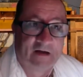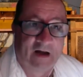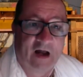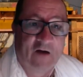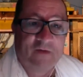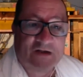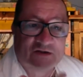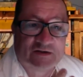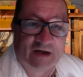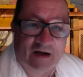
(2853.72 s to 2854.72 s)
How
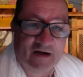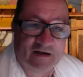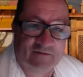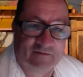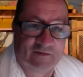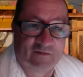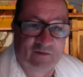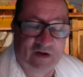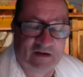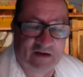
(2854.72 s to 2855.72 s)
much time
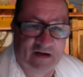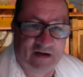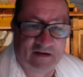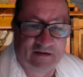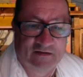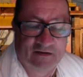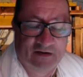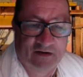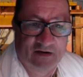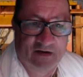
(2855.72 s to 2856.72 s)
one can
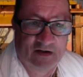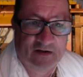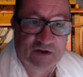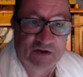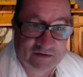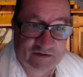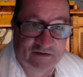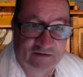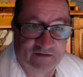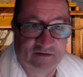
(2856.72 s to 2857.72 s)
cheat?
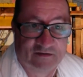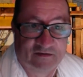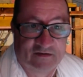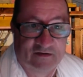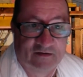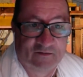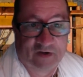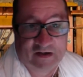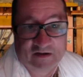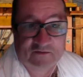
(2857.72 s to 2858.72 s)

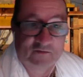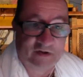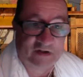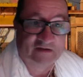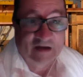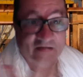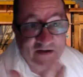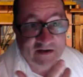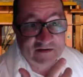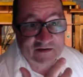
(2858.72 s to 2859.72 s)
1 year, 2 years, 10
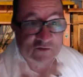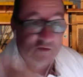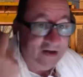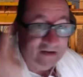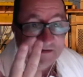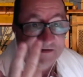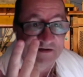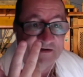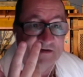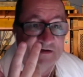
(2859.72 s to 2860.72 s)
years, 20
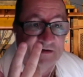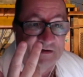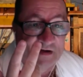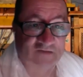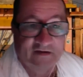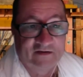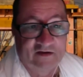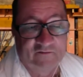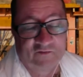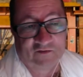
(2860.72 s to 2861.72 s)
years, and then
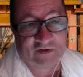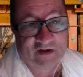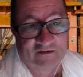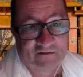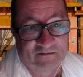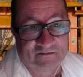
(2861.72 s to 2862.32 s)
they fall down.